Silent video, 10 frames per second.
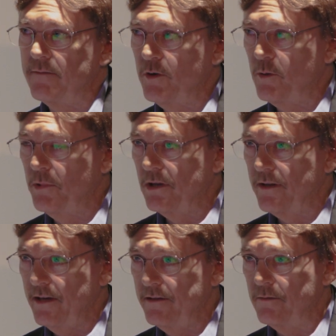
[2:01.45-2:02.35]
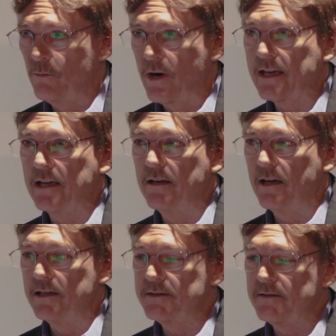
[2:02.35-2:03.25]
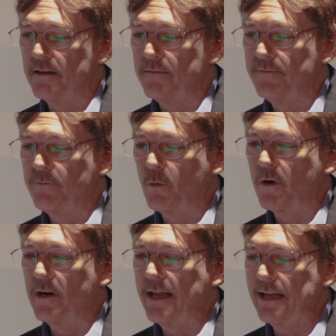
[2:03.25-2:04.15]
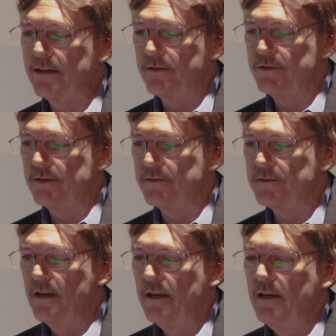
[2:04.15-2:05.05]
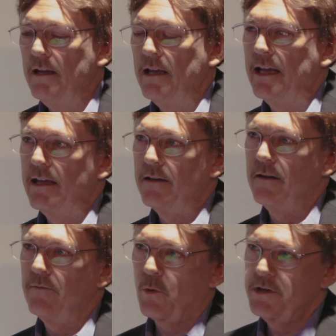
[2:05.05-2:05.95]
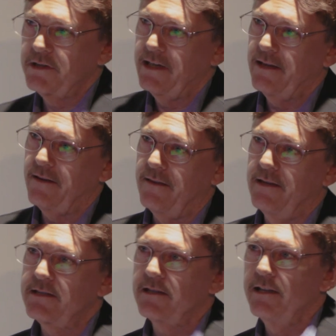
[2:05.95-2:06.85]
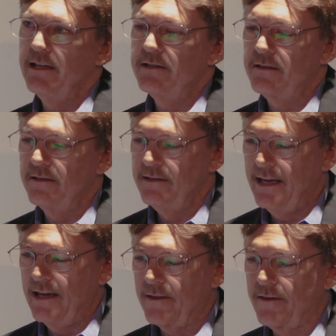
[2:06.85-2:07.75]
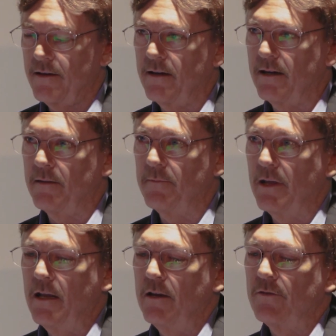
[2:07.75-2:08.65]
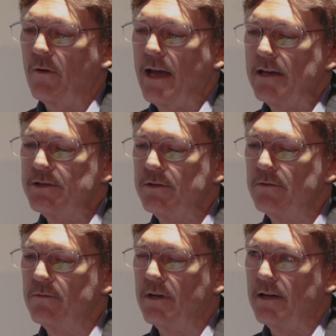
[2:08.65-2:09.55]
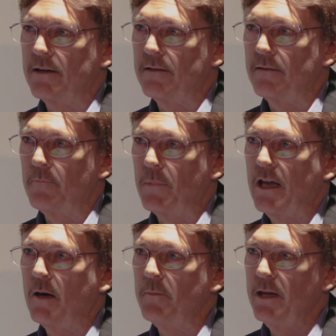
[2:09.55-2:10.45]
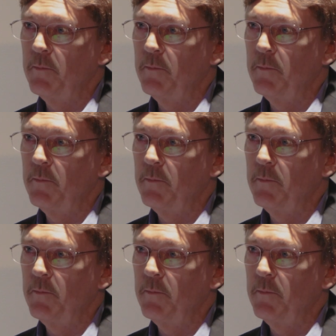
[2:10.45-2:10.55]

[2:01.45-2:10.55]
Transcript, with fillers: of your ability to recognize foreign antigens. And unfortunately, this leads to death. So as you become